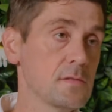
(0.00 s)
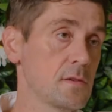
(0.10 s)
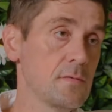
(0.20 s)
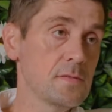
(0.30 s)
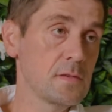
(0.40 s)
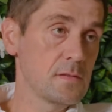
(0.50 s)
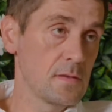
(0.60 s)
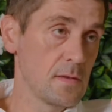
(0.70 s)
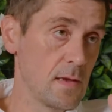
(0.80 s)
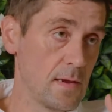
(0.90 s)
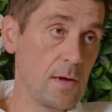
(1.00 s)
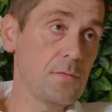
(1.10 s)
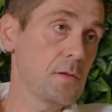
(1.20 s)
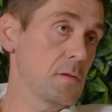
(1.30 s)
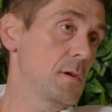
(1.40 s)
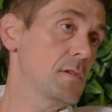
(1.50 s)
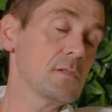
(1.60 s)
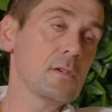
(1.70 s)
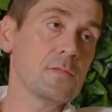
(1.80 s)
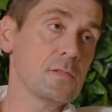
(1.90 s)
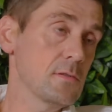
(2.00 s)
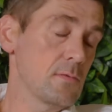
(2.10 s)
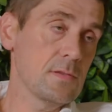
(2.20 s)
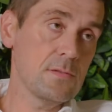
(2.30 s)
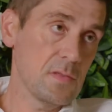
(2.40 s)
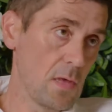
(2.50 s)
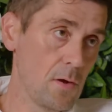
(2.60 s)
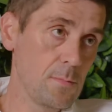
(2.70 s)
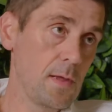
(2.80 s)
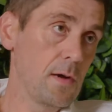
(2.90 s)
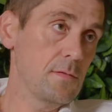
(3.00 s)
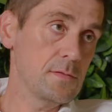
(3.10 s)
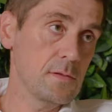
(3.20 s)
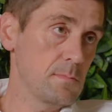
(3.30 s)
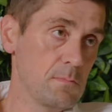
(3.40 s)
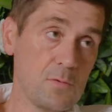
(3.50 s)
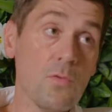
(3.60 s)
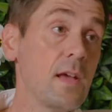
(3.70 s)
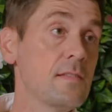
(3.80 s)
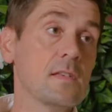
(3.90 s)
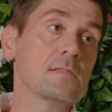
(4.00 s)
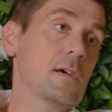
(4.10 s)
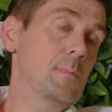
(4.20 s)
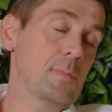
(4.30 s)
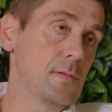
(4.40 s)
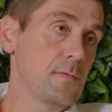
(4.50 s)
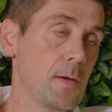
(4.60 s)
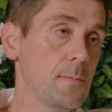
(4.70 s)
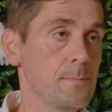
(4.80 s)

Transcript: services and health on demand services are entering the home now as a great example of that.